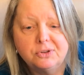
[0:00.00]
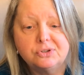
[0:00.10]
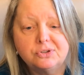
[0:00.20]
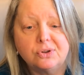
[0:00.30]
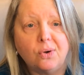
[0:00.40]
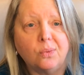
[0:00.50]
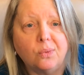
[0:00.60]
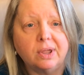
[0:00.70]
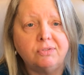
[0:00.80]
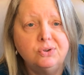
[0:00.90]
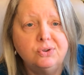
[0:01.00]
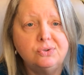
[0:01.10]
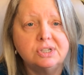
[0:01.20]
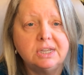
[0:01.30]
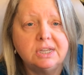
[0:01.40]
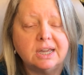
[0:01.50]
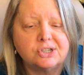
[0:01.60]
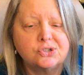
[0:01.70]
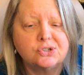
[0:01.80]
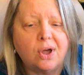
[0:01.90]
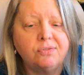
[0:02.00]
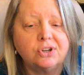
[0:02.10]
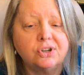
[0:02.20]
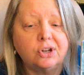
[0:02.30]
So, if you see a soft